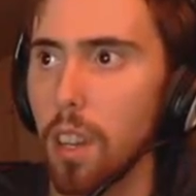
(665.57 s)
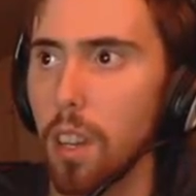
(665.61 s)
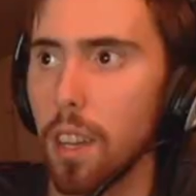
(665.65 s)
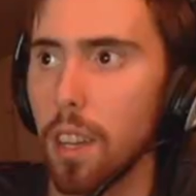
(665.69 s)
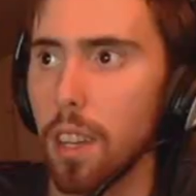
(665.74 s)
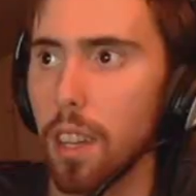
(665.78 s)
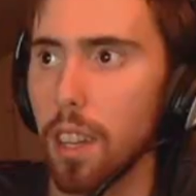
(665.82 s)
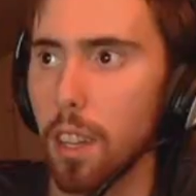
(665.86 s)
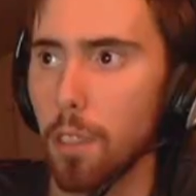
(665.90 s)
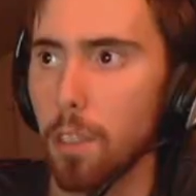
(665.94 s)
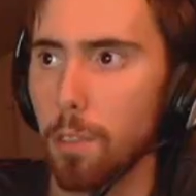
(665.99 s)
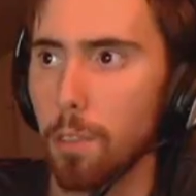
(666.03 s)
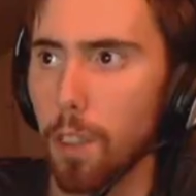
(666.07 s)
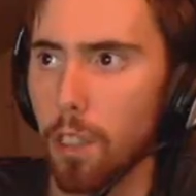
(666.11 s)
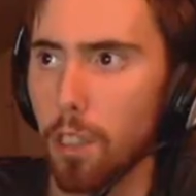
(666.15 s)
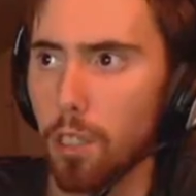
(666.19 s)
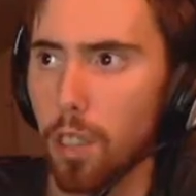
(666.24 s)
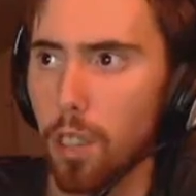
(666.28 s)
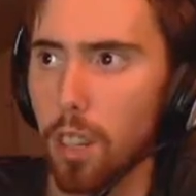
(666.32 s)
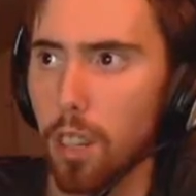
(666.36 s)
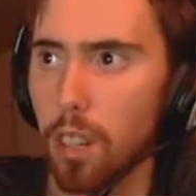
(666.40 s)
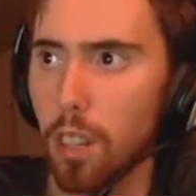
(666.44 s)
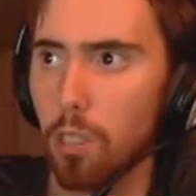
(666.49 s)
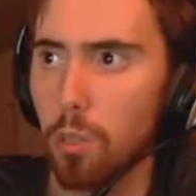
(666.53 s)
Now the
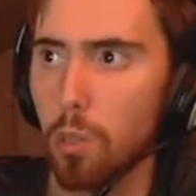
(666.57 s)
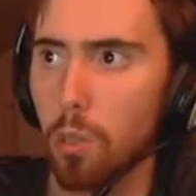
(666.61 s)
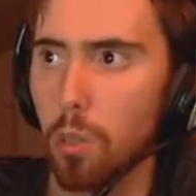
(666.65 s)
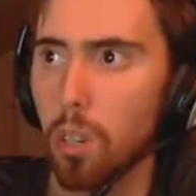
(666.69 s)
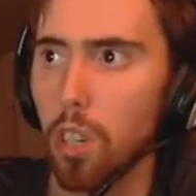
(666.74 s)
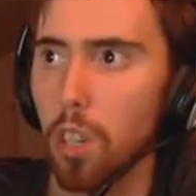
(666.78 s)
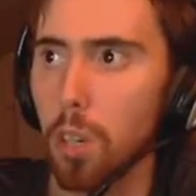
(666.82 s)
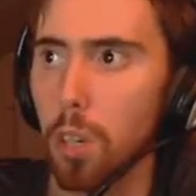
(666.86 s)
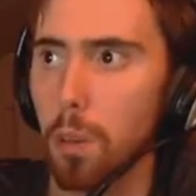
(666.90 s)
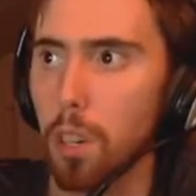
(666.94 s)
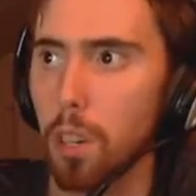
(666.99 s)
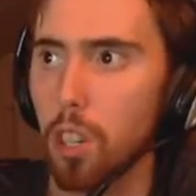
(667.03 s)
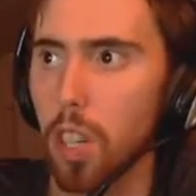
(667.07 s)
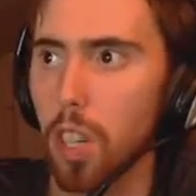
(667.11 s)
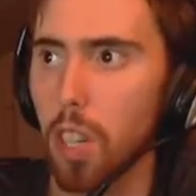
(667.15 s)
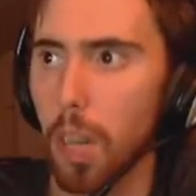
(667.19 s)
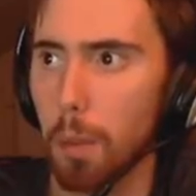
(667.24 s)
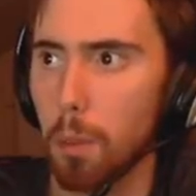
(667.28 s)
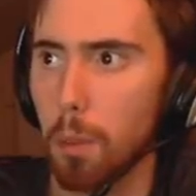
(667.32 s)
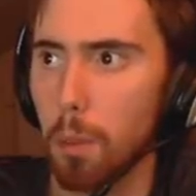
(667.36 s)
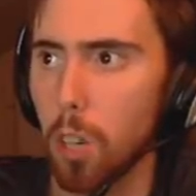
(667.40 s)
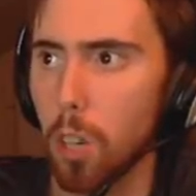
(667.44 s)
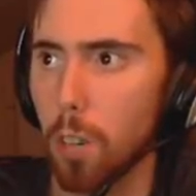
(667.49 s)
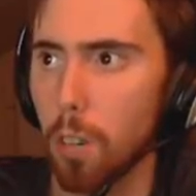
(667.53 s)
fixate doesn't really do much
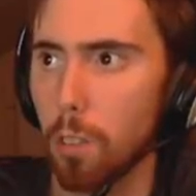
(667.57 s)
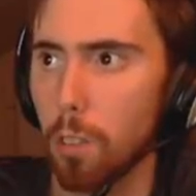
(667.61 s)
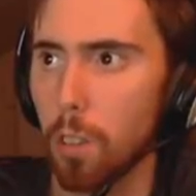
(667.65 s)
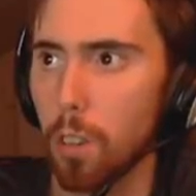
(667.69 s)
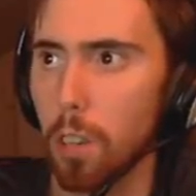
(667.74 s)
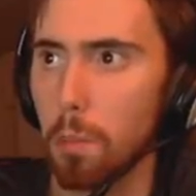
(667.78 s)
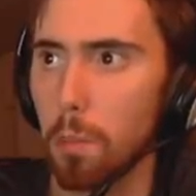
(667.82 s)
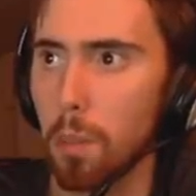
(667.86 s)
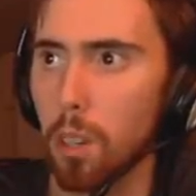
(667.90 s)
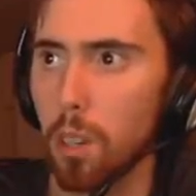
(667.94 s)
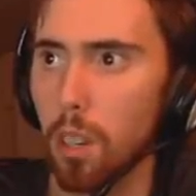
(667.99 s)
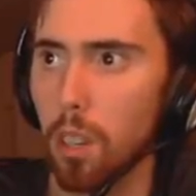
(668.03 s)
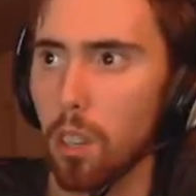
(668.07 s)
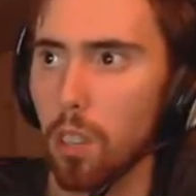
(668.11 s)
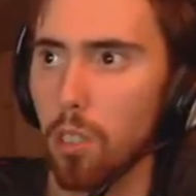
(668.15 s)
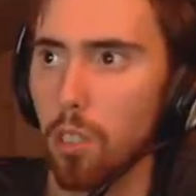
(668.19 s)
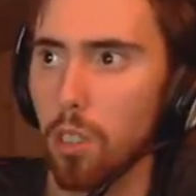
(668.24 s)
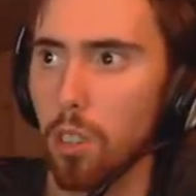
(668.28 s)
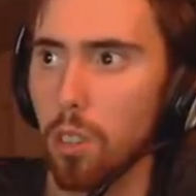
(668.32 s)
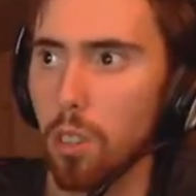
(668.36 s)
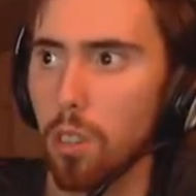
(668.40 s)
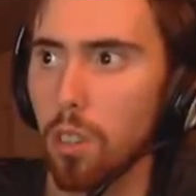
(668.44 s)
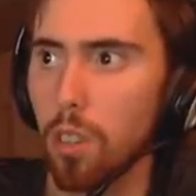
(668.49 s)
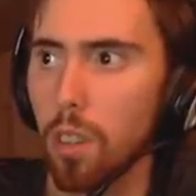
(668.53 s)
damage whenever he melees
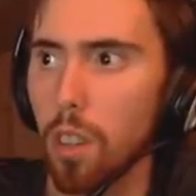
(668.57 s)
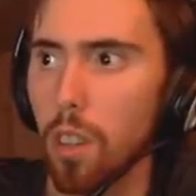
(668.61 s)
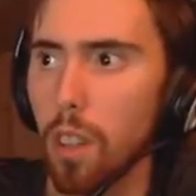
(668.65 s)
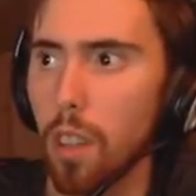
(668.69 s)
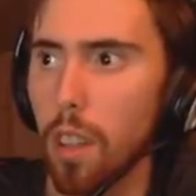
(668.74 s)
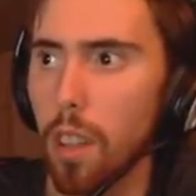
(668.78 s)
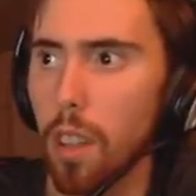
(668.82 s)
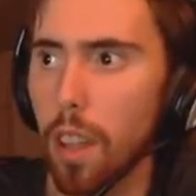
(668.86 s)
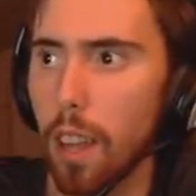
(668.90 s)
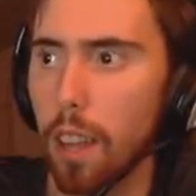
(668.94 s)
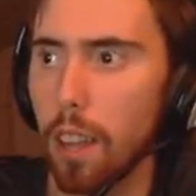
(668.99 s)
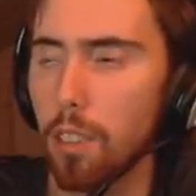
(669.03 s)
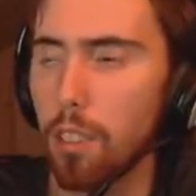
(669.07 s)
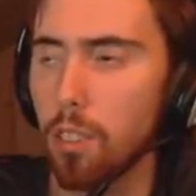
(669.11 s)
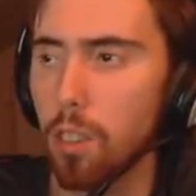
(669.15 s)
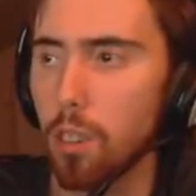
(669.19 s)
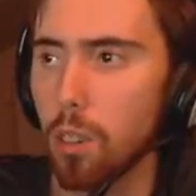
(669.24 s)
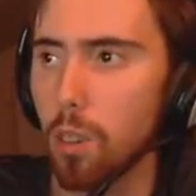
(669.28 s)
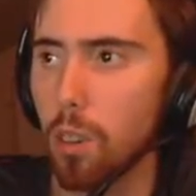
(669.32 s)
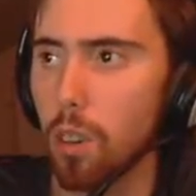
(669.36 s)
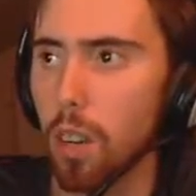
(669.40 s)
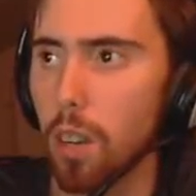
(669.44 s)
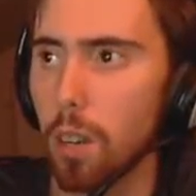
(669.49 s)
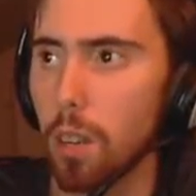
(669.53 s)
you, and
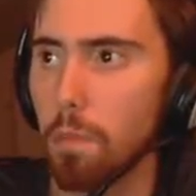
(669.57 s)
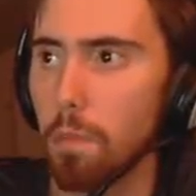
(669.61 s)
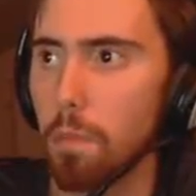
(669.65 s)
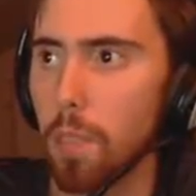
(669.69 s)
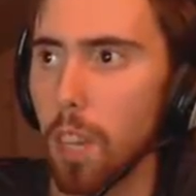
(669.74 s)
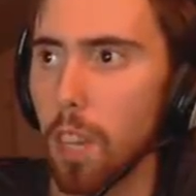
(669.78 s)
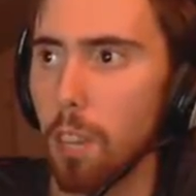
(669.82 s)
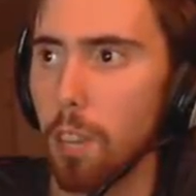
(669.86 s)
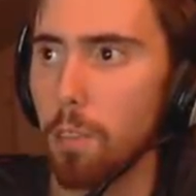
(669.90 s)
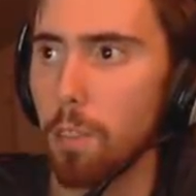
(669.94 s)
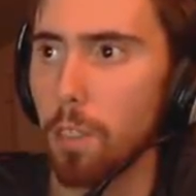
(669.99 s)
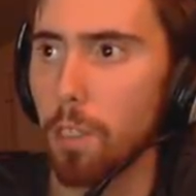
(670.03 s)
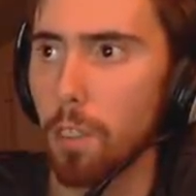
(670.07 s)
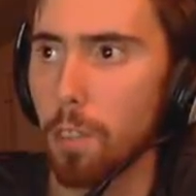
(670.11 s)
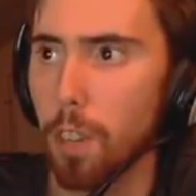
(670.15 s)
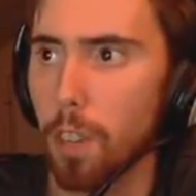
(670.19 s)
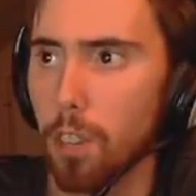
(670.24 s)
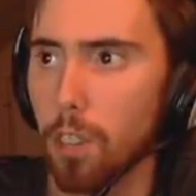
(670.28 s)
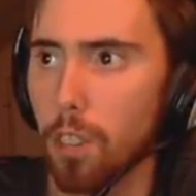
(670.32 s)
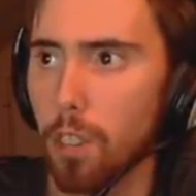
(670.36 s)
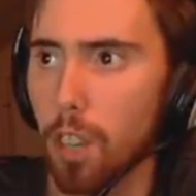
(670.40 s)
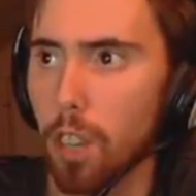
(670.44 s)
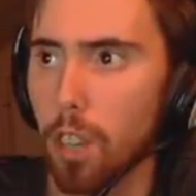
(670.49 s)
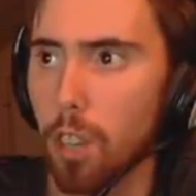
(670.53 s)
so if the
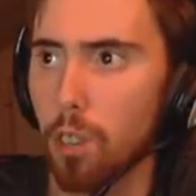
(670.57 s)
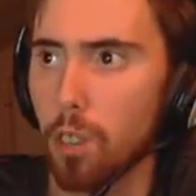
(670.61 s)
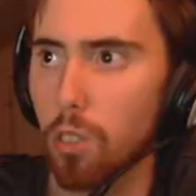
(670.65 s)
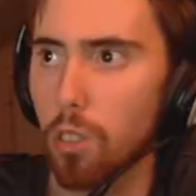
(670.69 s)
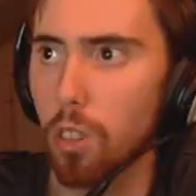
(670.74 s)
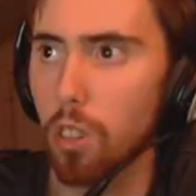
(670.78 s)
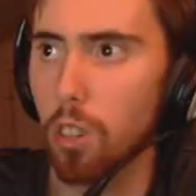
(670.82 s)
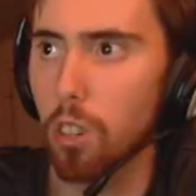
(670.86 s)
fixate goes on